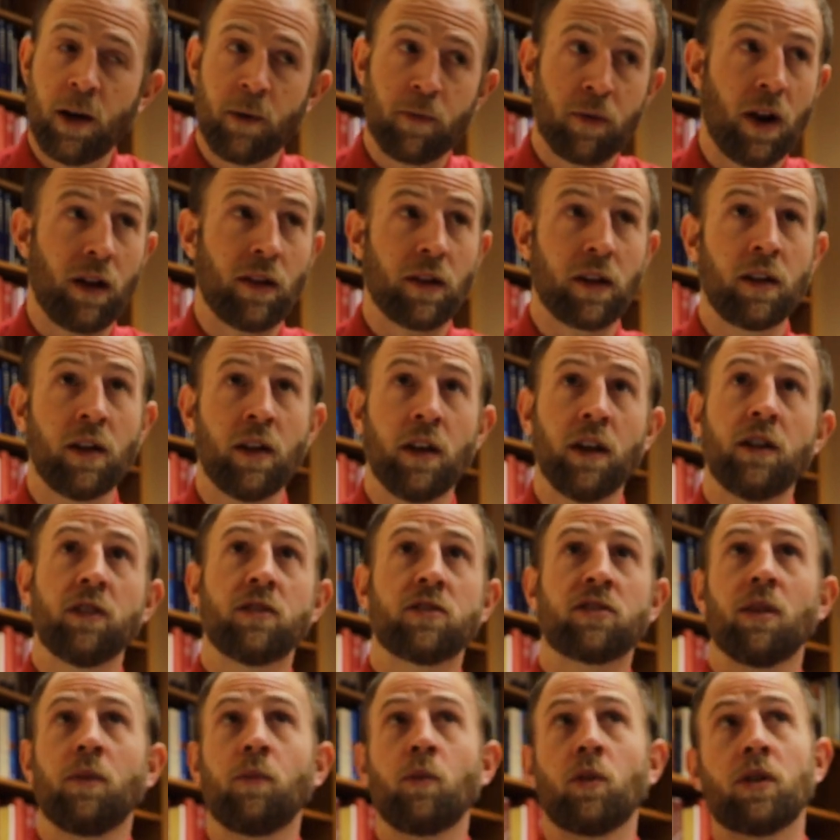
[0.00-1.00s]
Probably
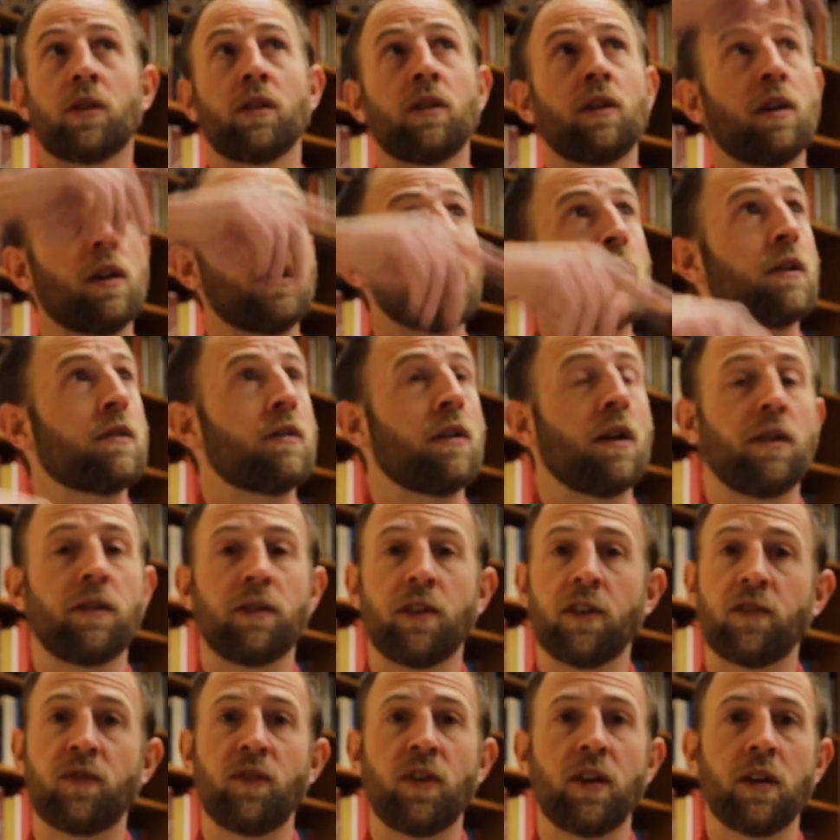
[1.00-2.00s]
somewhere around
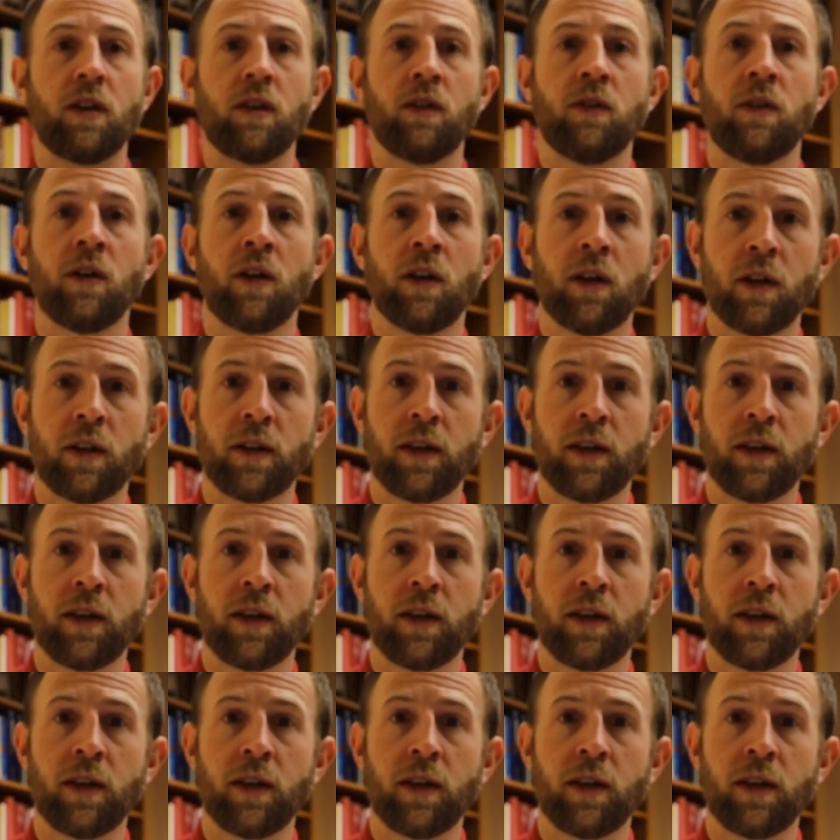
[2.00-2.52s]
this video